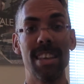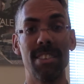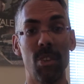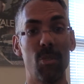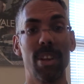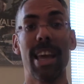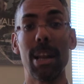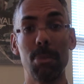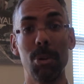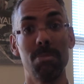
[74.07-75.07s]
is
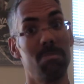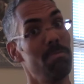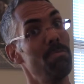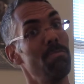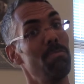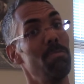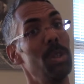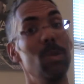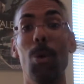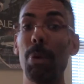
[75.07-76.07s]
unforgettable,
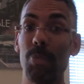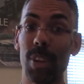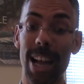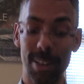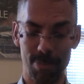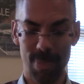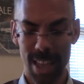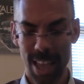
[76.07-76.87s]
you won't be forgotten.